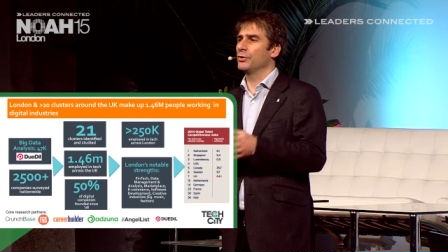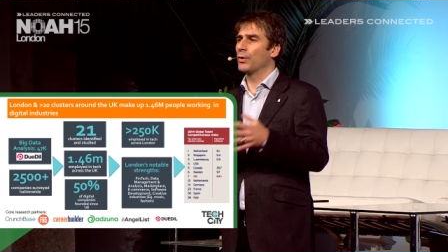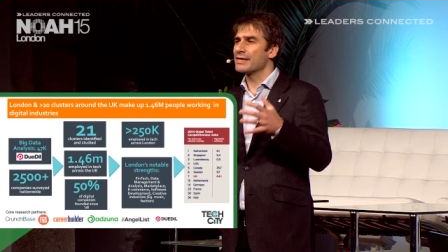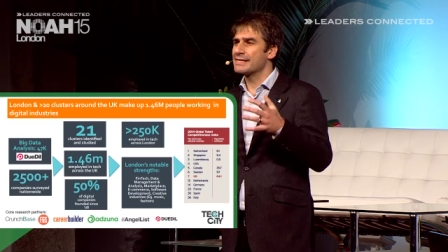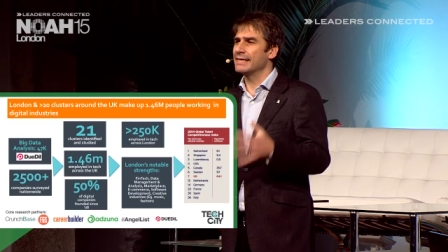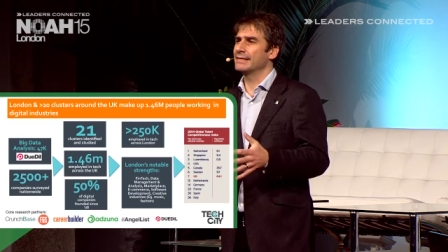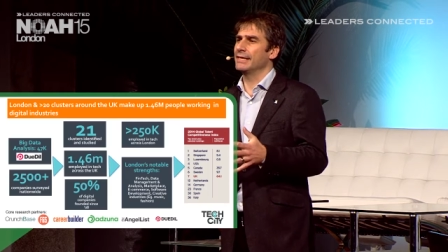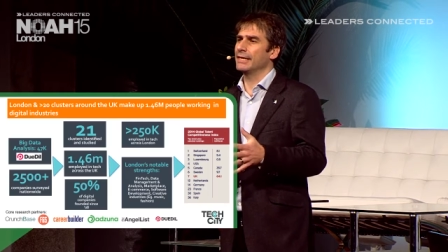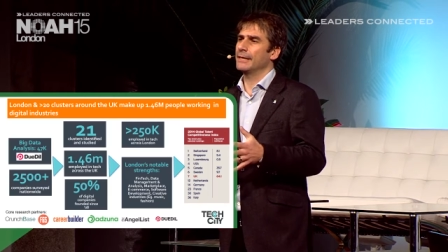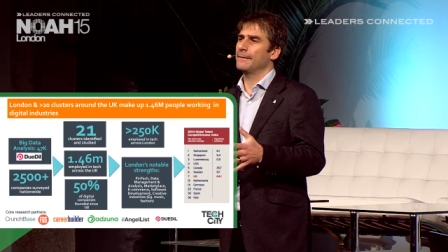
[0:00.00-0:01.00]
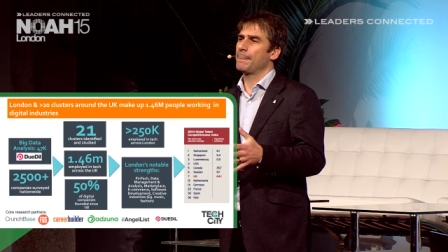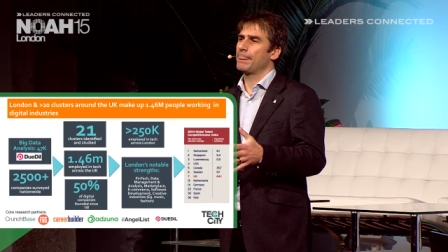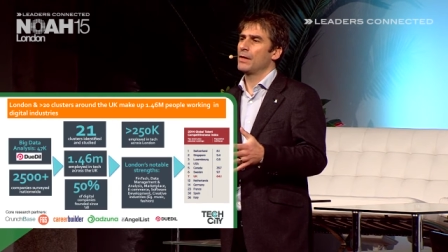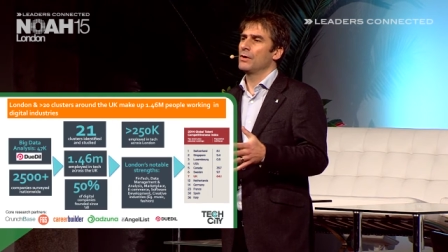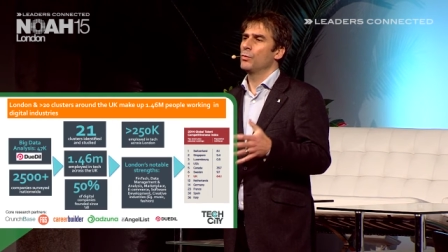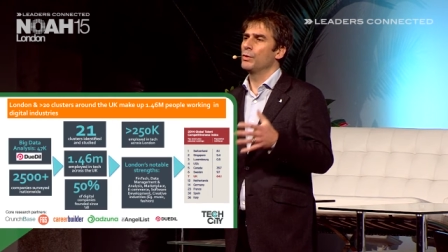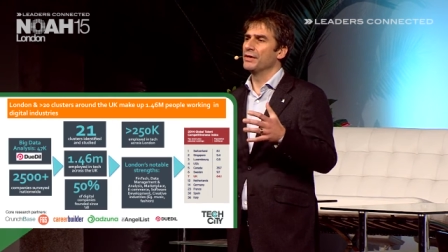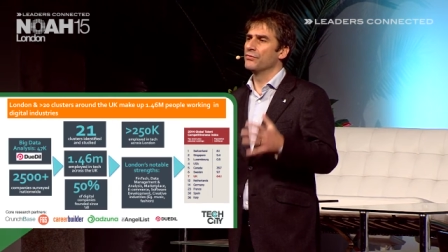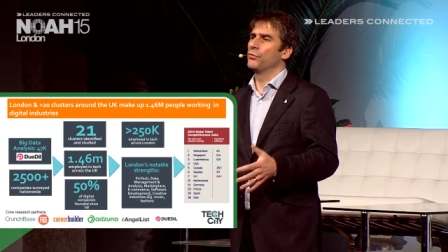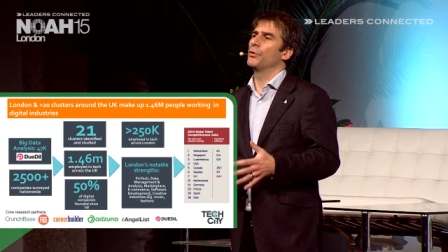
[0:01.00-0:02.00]
You are sitting
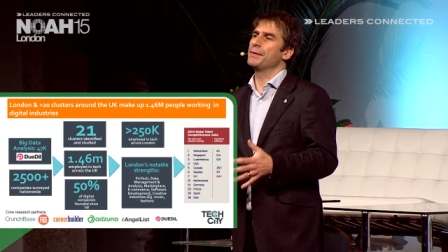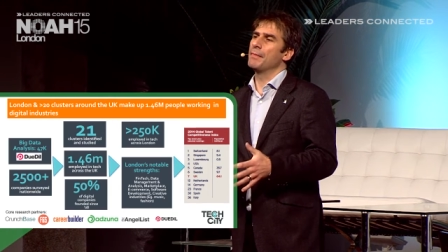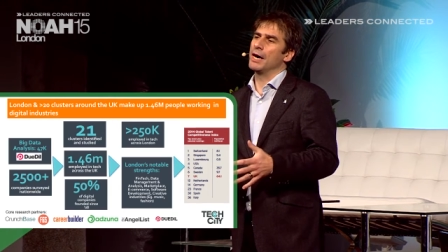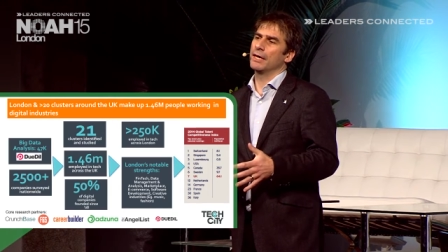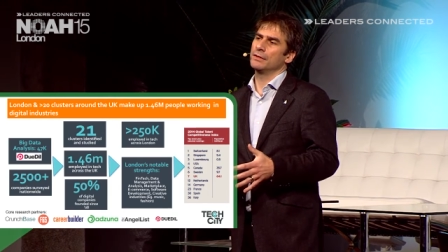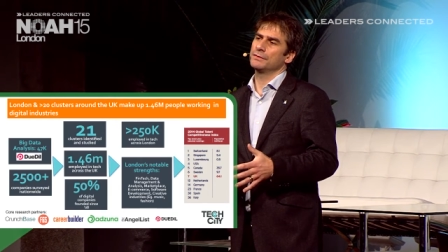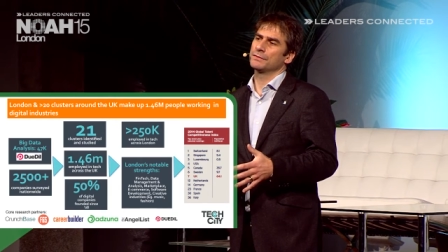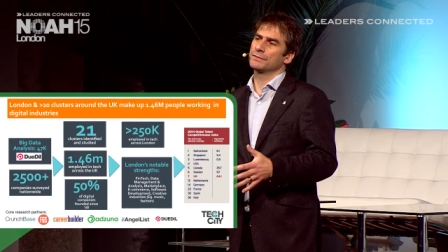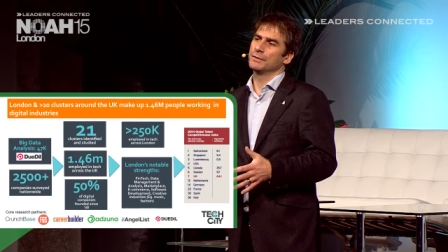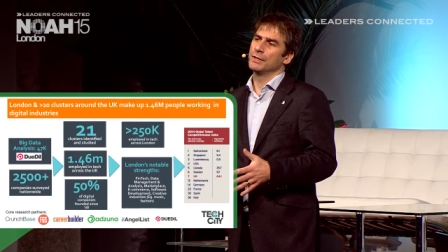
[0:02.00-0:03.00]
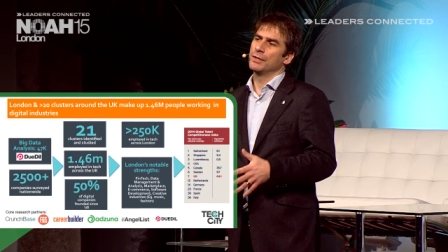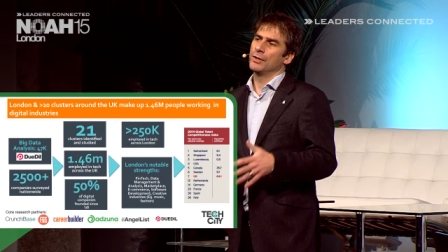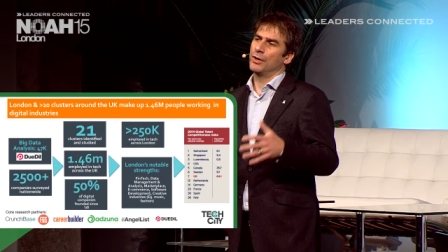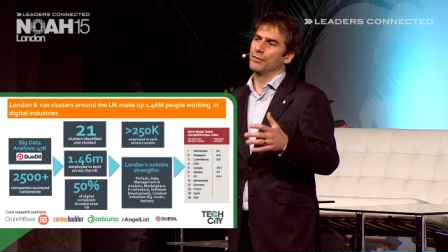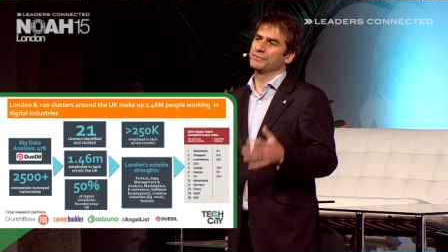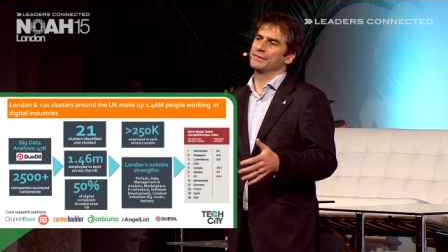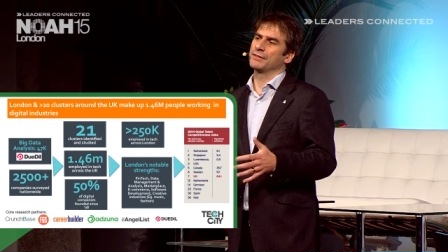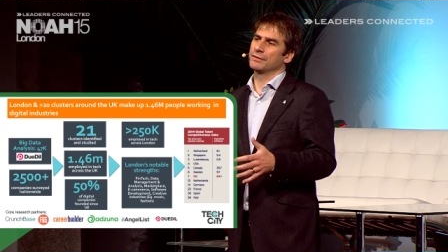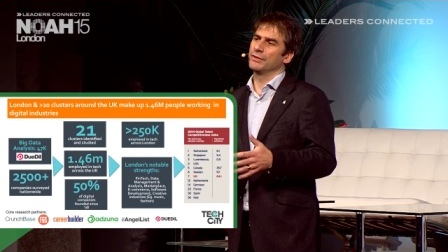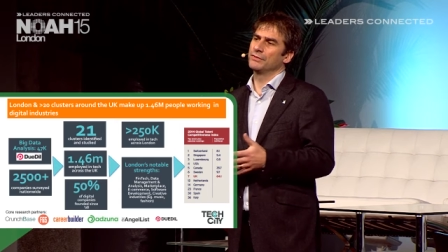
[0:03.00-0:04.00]
within 40 miles of
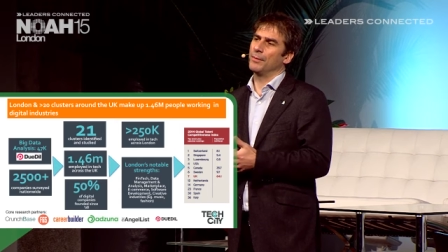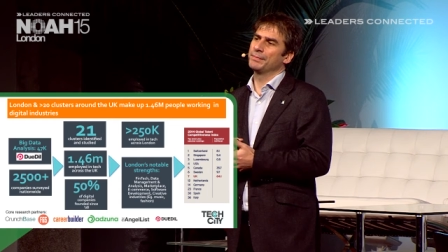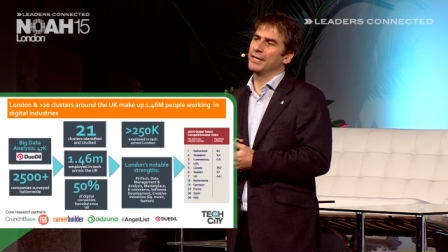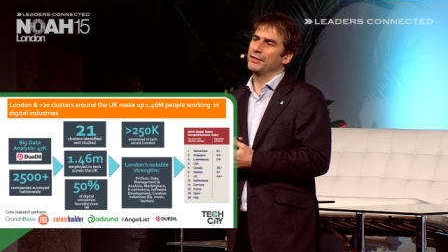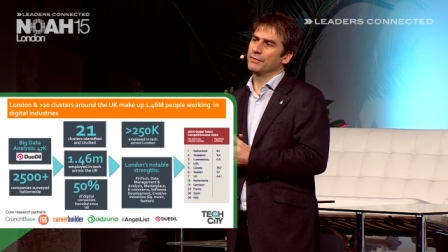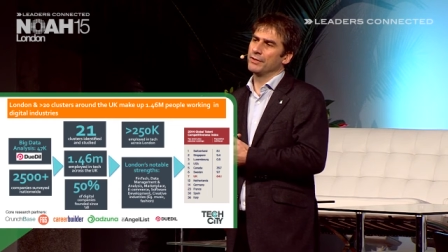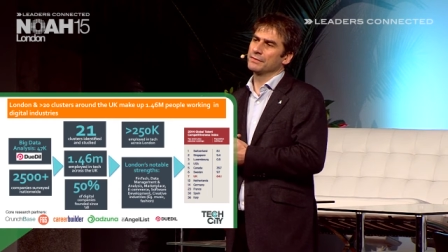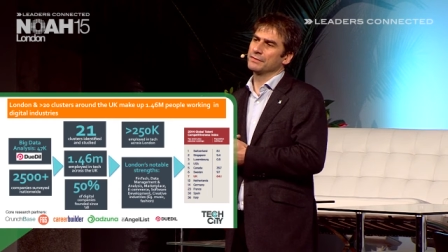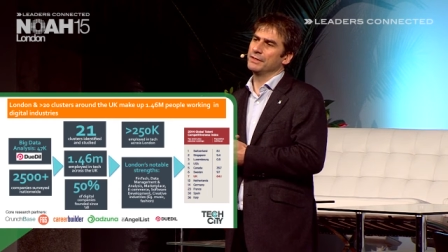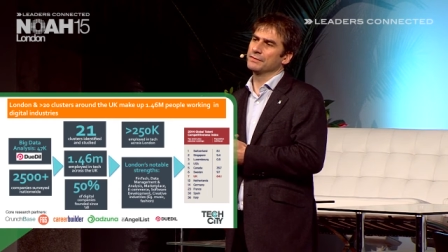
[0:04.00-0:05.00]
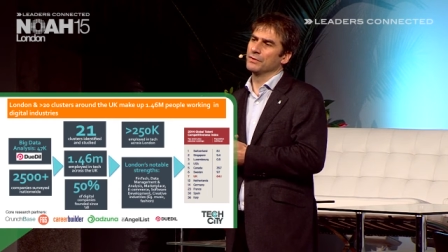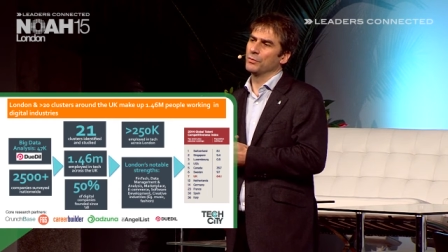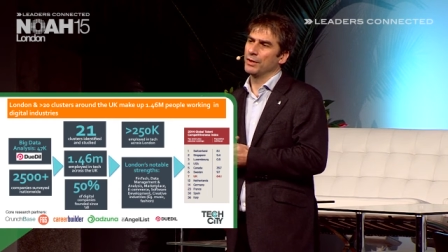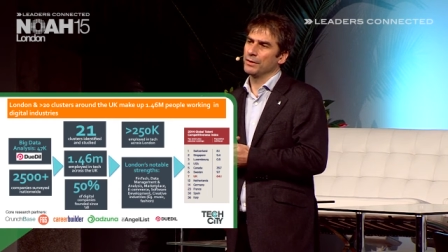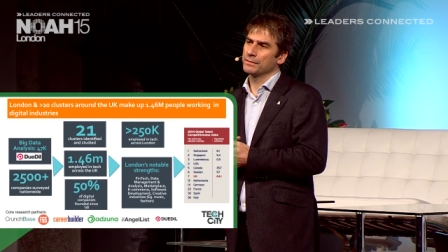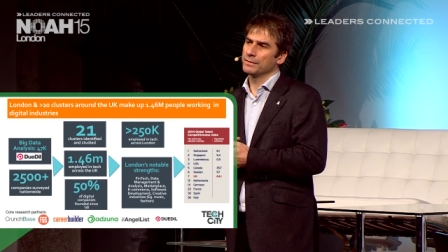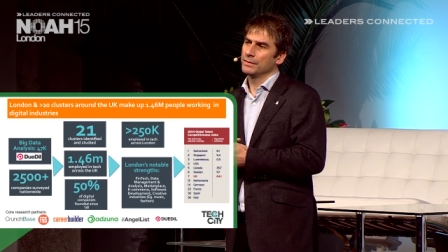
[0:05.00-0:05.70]
6 of the top 10 universities in the world.